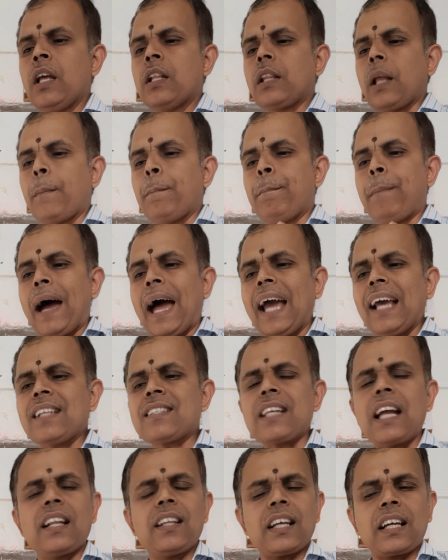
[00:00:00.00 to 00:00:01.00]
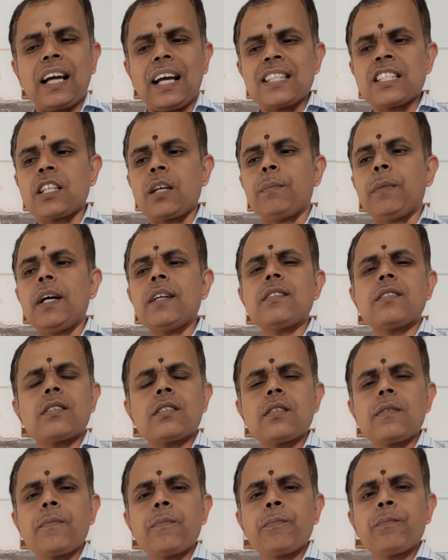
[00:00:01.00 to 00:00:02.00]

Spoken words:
the banks and the customers,